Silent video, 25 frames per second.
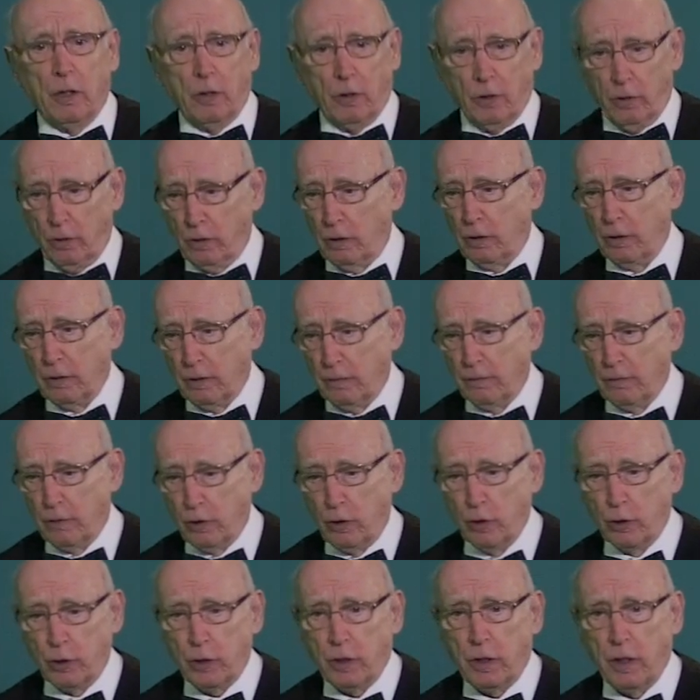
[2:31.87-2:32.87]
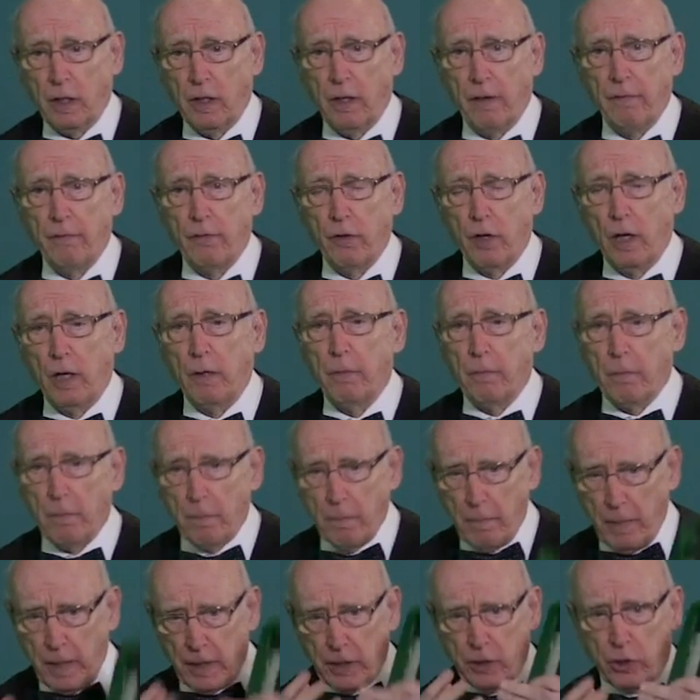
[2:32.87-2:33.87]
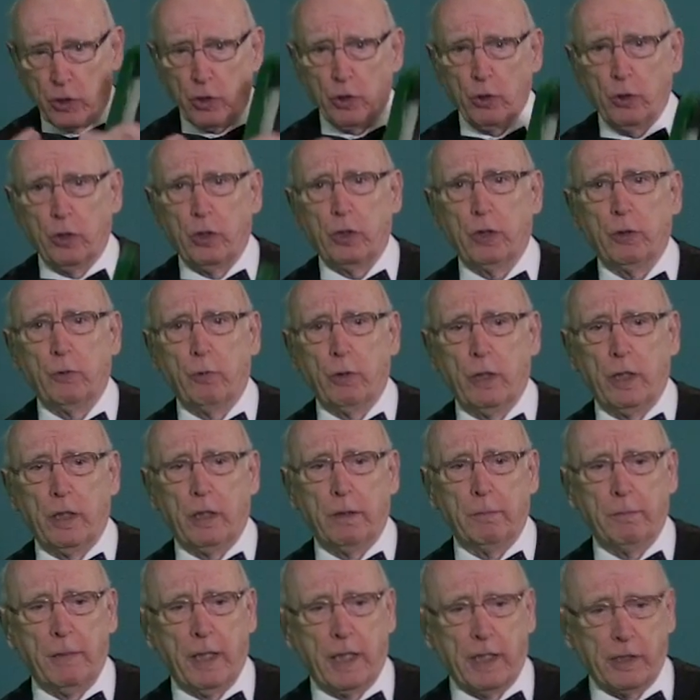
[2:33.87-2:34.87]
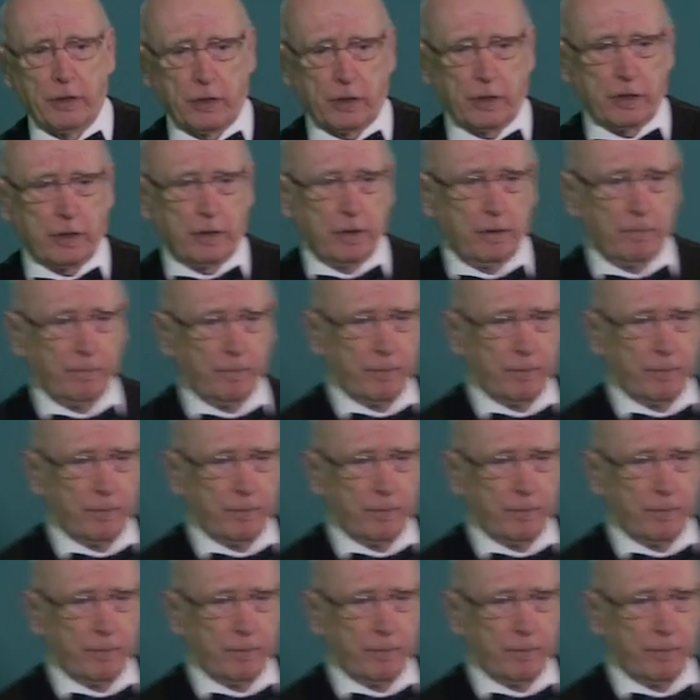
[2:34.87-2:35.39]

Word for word: or in dusty environment, make sure you wear a mask.